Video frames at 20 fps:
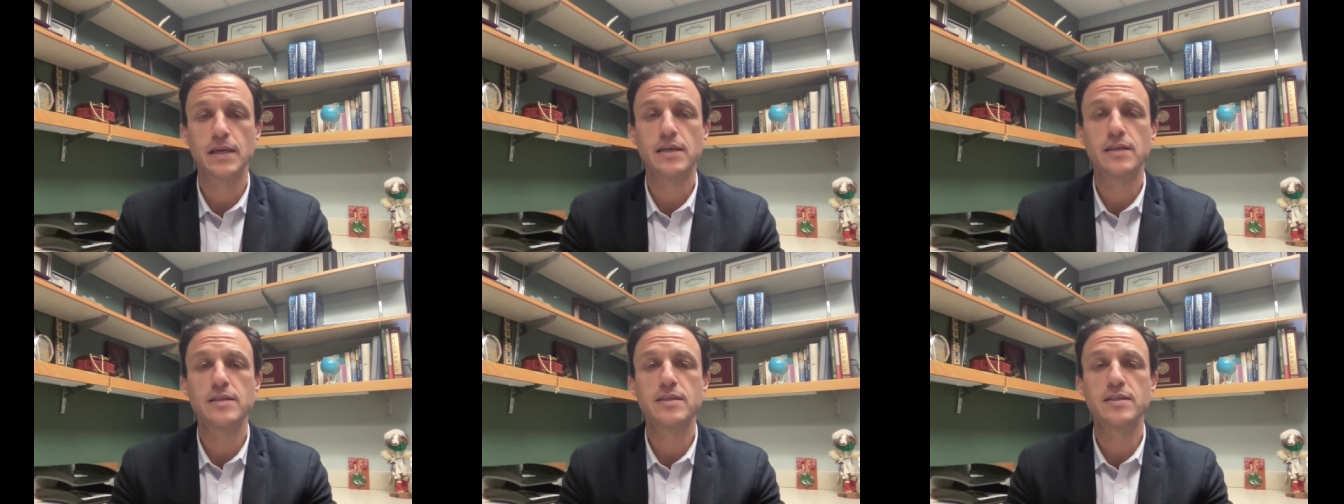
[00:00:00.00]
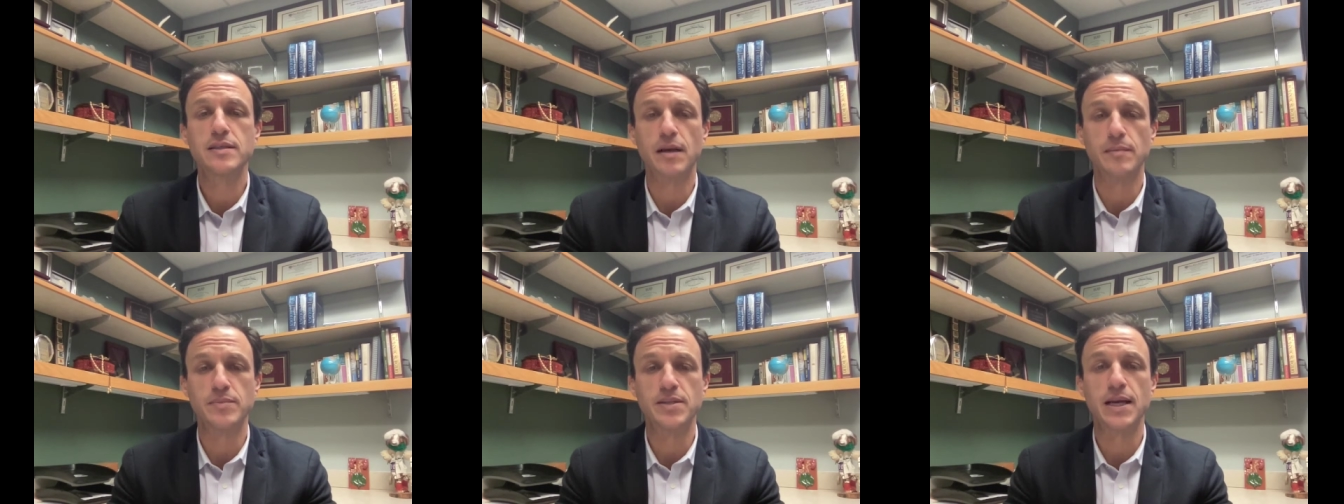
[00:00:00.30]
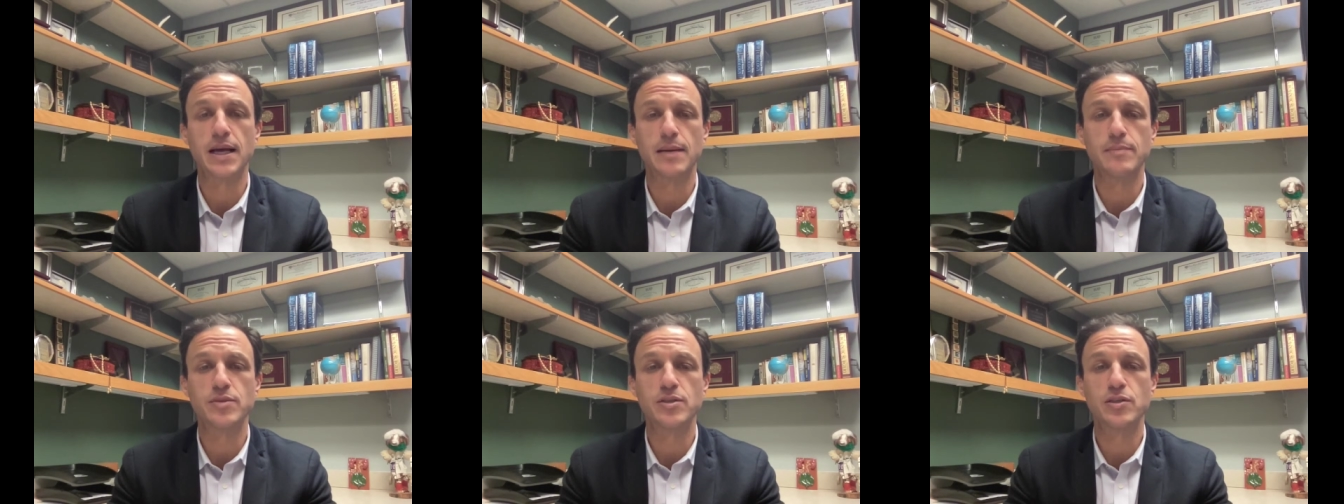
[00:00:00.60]

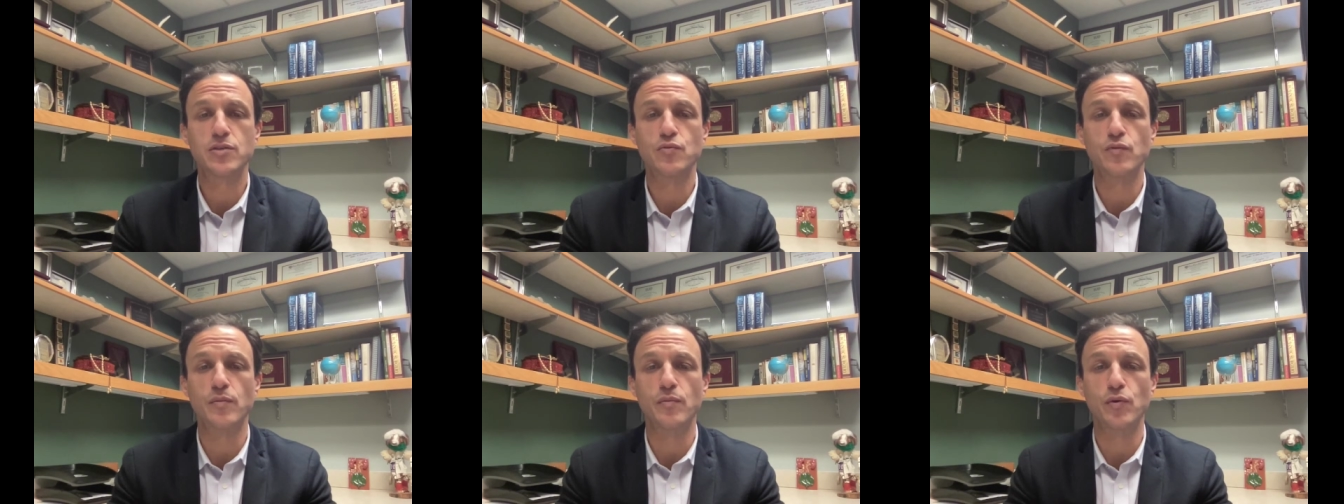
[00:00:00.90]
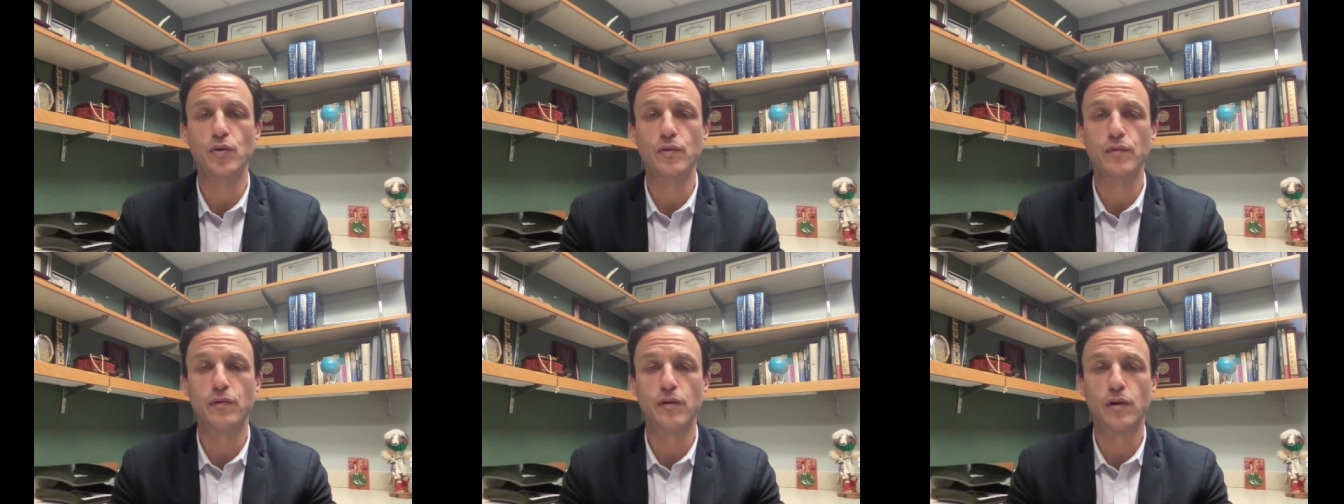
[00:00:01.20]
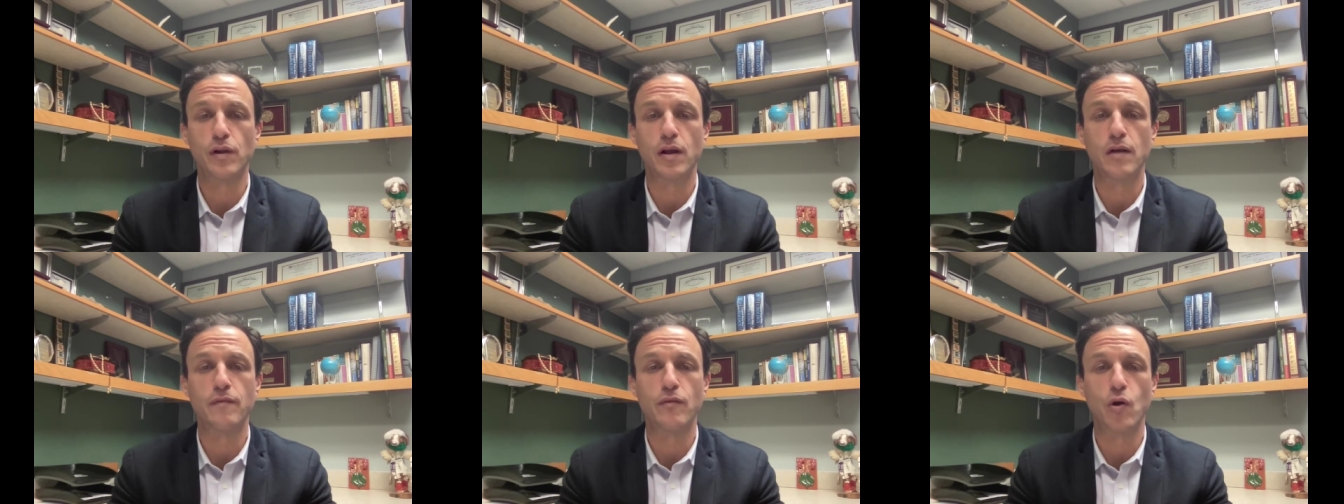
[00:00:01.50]
sometimes it's removal
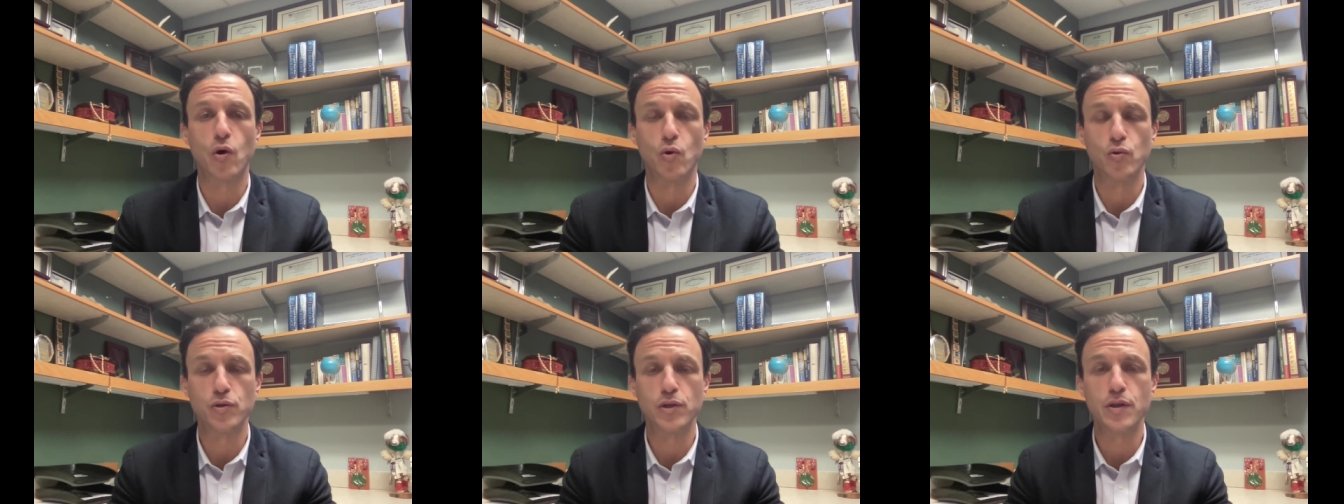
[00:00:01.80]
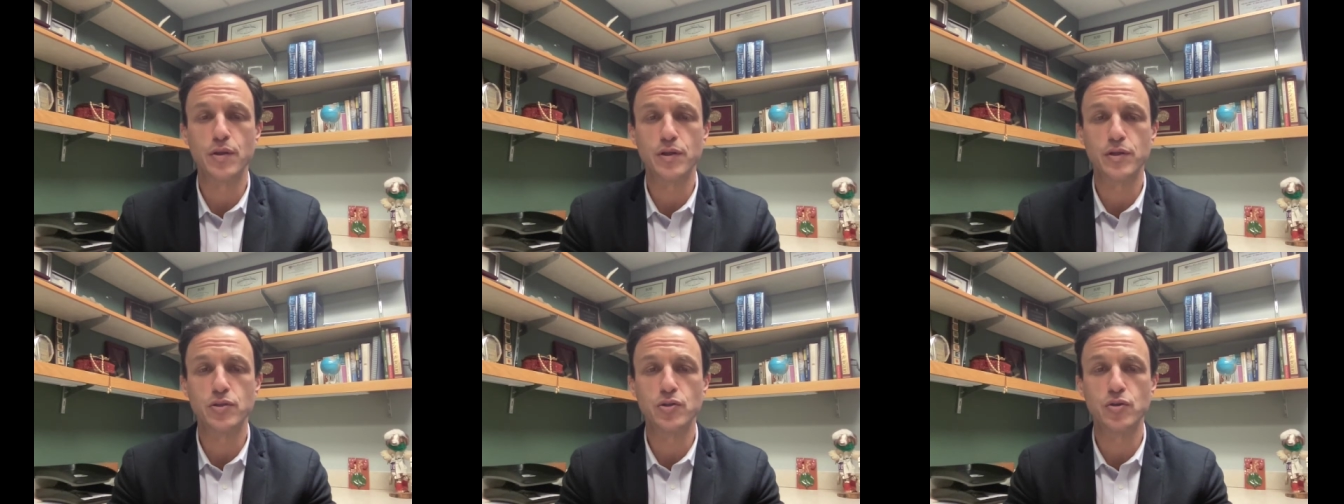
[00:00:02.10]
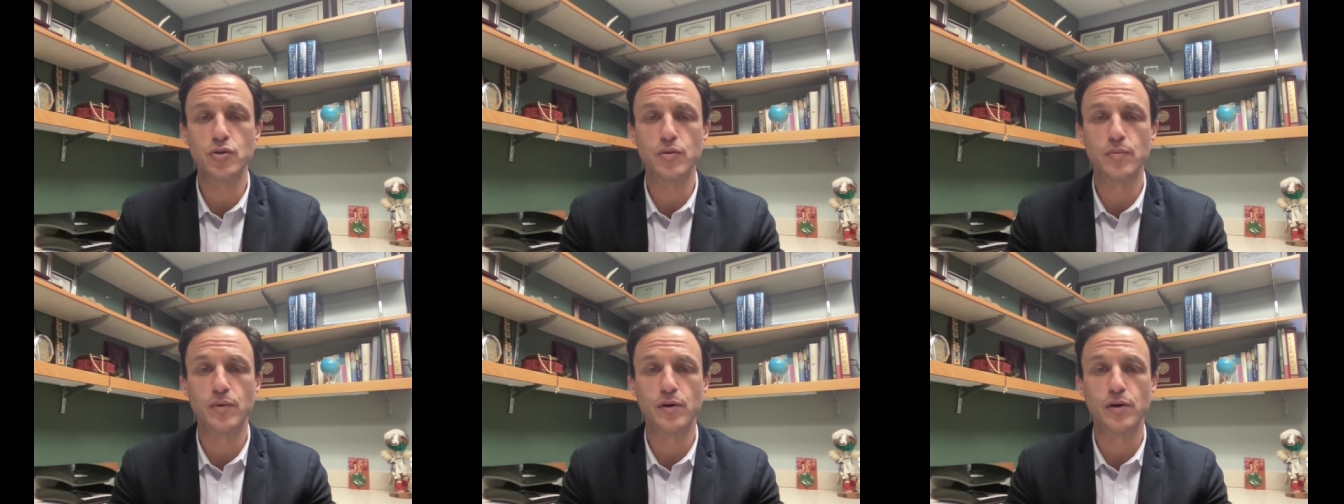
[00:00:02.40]
of only the
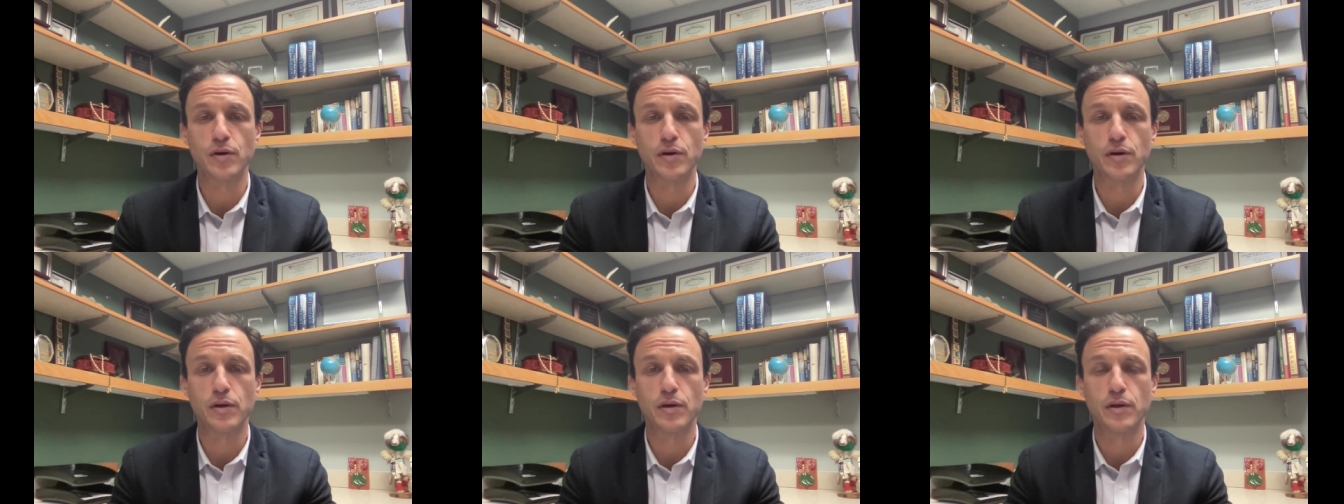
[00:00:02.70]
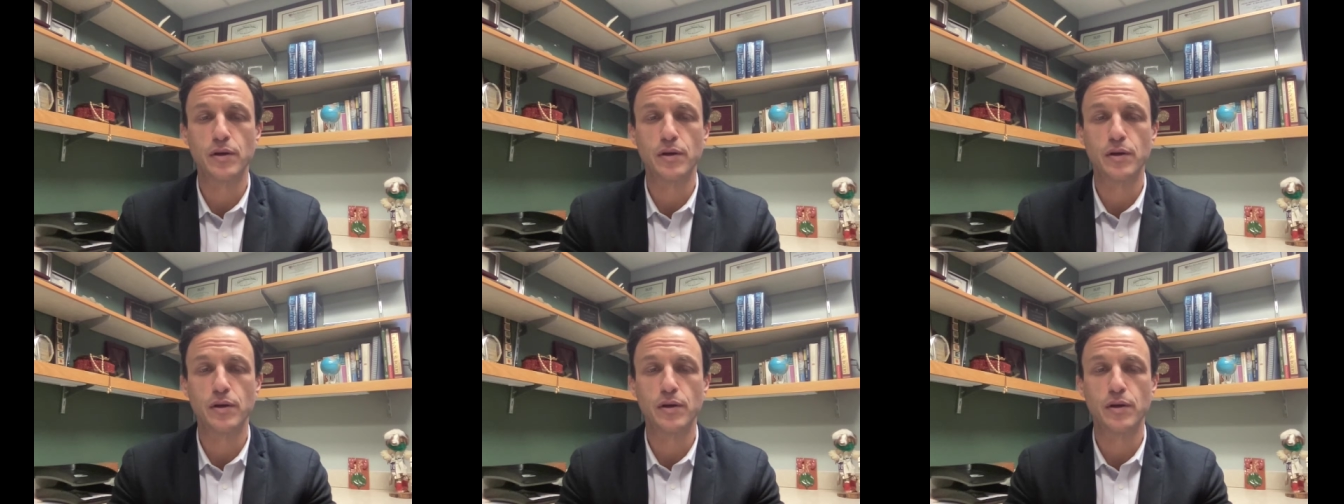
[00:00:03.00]
tumor